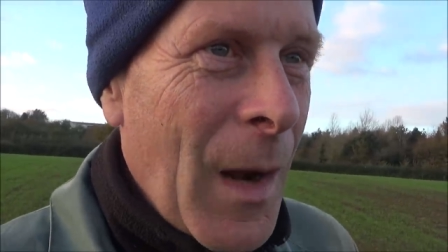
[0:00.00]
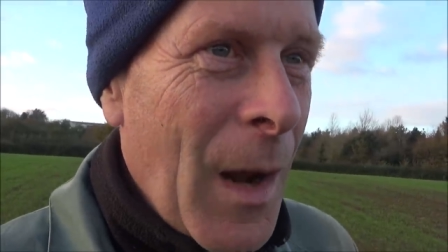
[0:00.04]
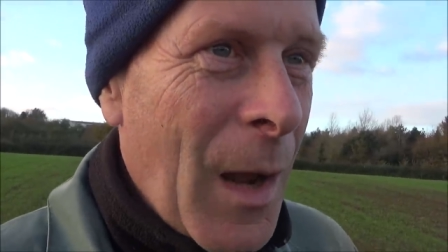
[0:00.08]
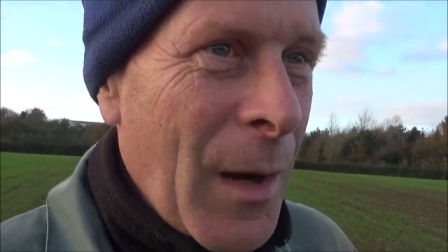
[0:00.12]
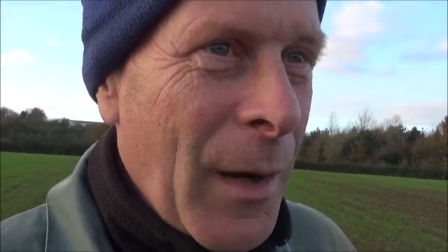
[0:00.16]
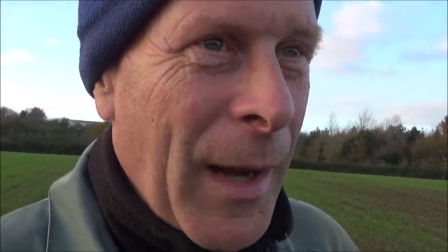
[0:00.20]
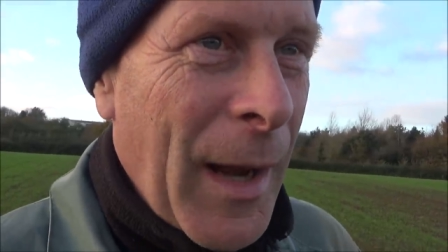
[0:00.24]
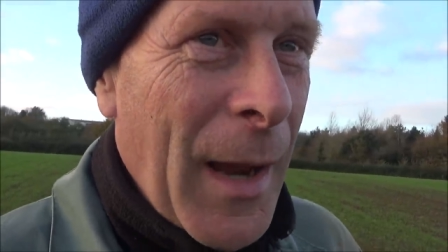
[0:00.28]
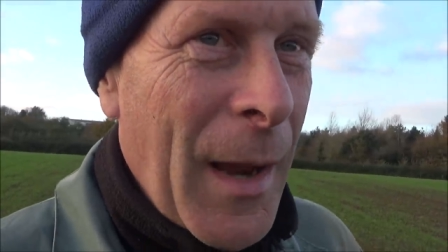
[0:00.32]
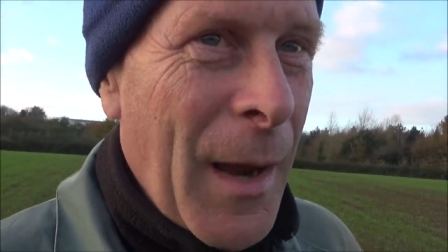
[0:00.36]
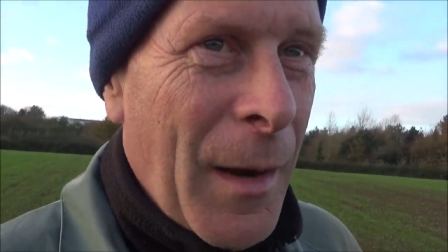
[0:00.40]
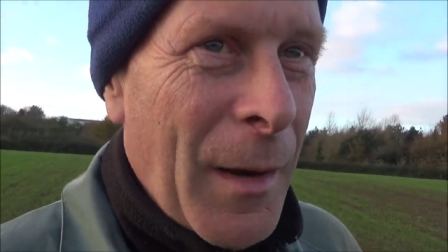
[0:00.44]

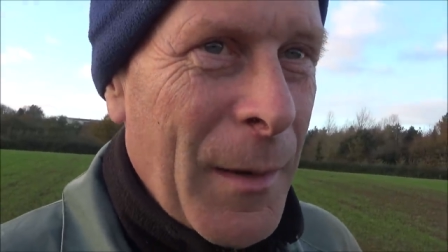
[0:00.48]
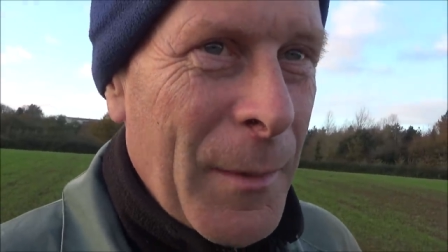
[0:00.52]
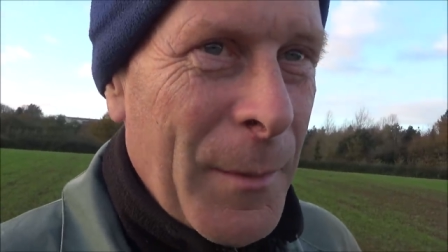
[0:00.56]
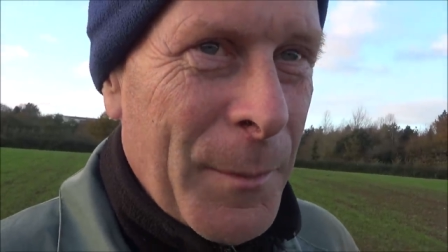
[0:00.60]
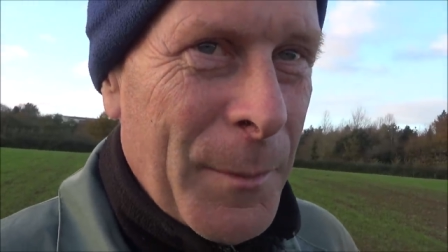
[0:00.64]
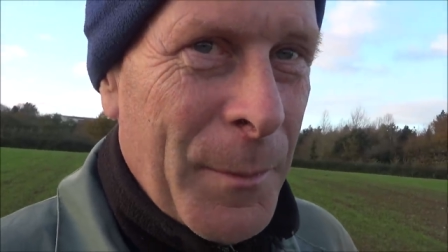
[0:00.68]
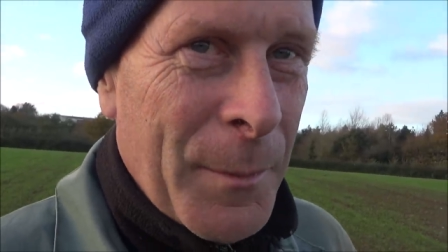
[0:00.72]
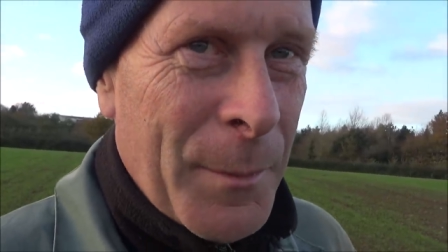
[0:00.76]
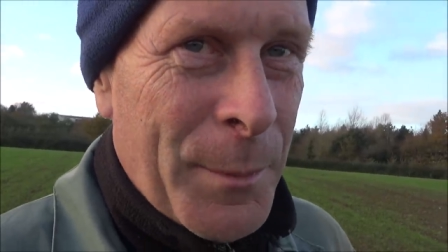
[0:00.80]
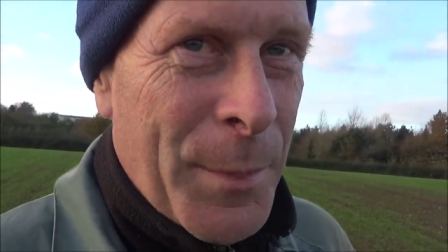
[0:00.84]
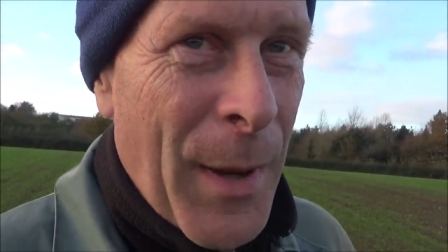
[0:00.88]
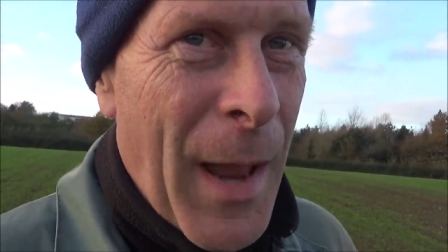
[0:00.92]
Okay,
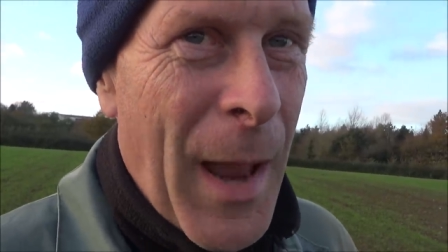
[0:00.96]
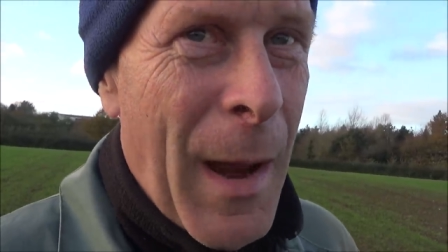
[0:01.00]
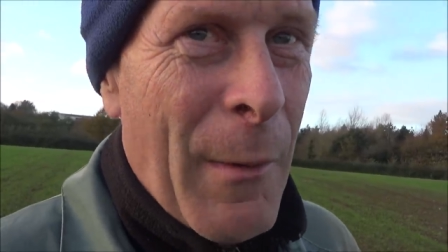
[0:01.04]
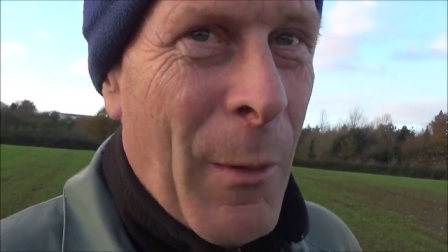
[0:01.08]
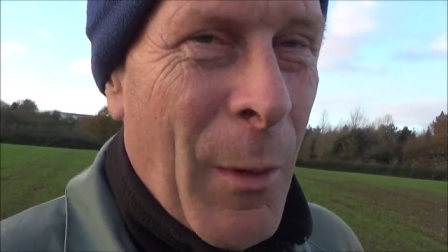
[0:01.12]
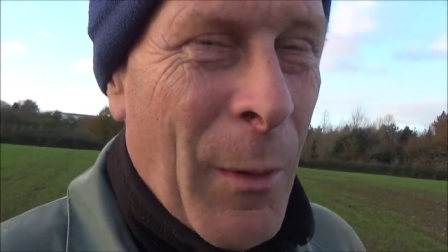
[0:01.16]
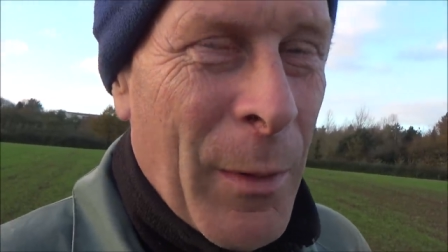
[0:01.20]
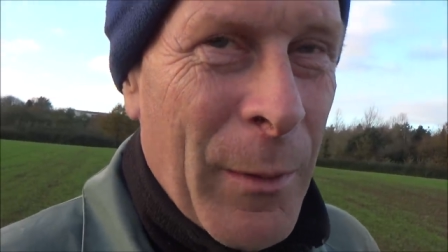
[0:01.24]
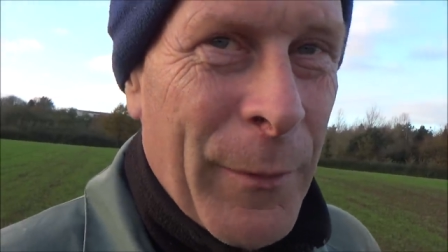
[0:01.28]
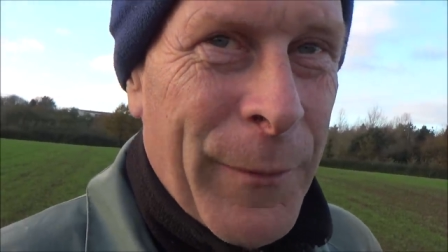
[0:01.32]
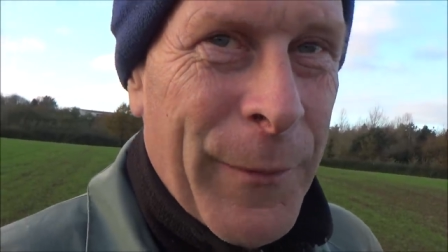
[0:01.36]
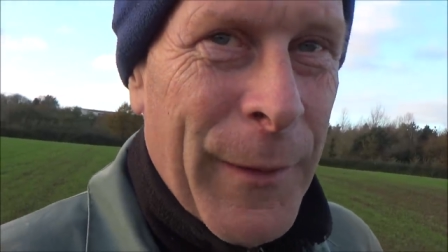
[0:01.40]
better
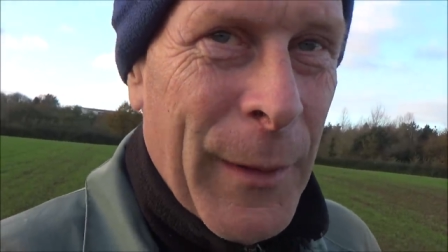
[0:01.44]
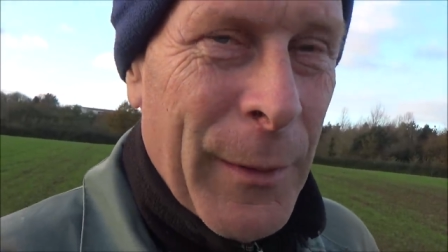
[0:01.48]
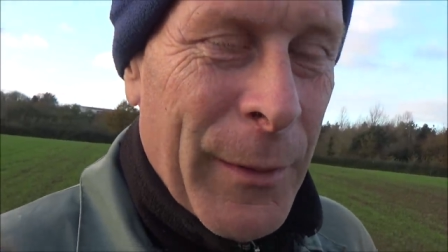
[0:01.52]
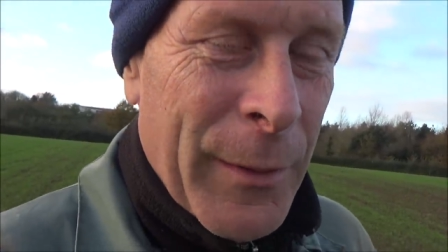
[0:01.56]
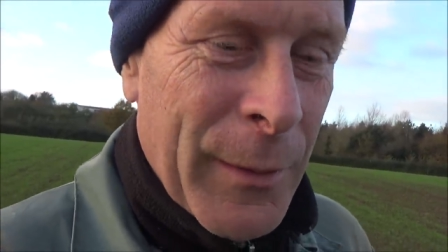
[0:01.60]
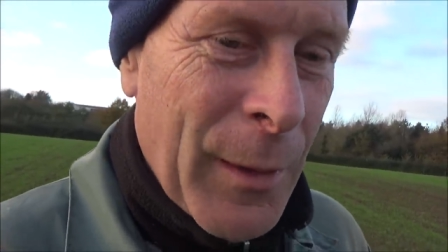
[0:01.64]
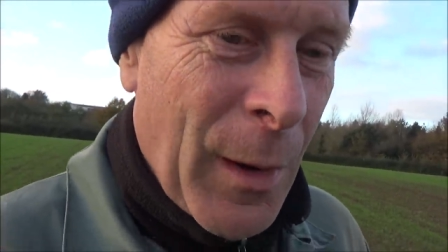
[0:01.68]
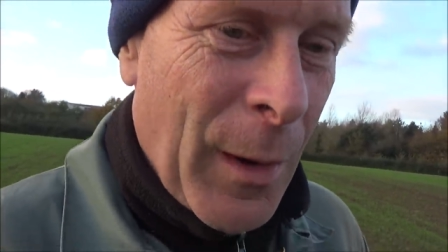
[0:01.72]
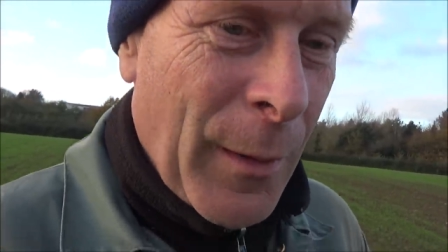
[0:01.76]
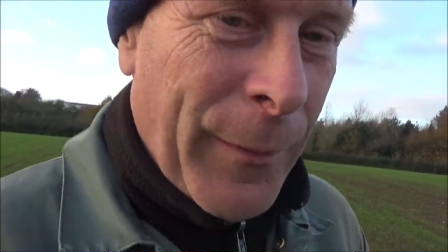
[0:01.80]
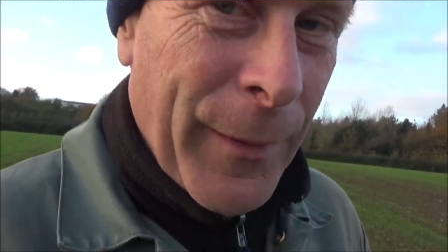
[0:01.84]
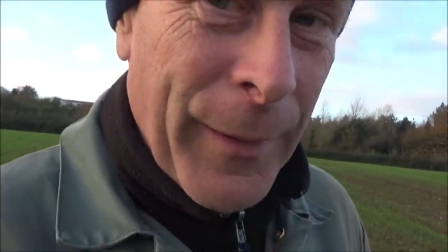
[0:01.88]
on the field
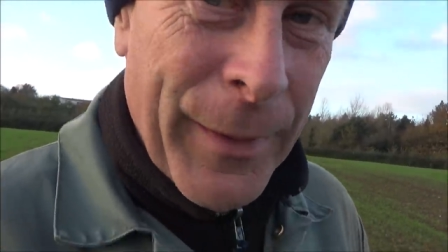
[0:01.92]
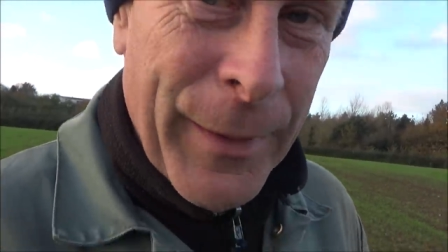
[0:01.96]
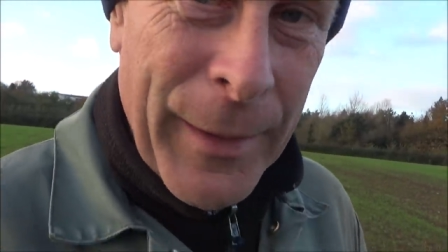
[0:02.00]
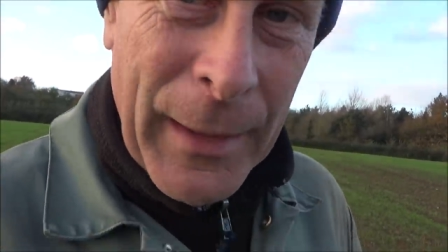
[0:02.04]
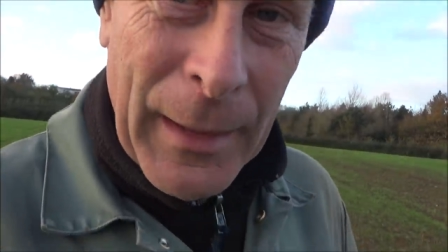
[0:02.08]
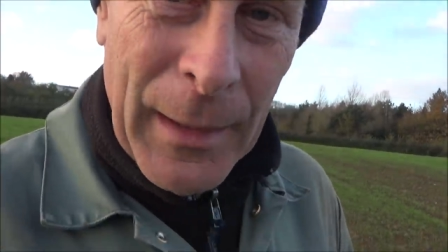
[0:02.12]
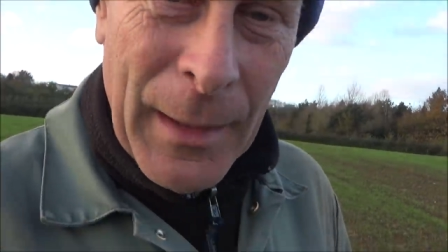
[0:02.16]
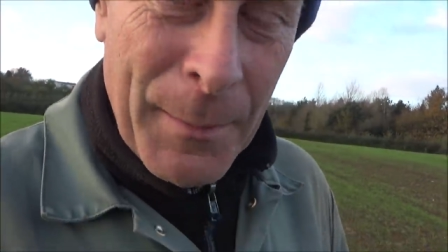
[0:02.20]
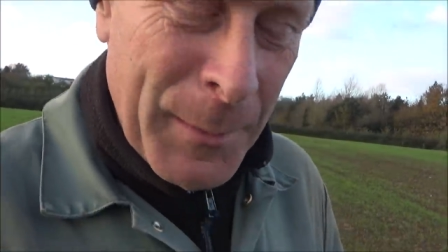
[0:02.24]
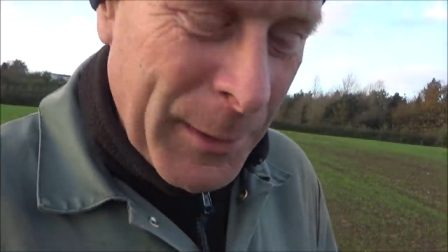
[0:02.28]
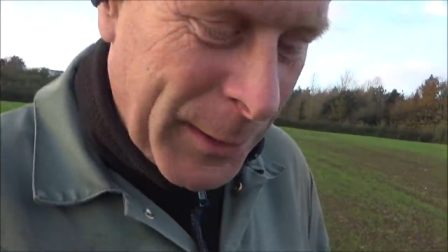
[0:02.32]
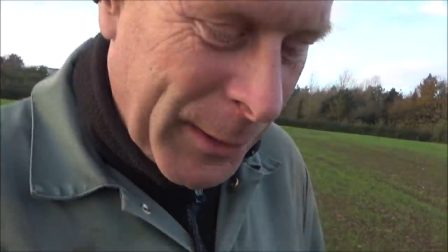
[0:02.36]
than off, I think. Let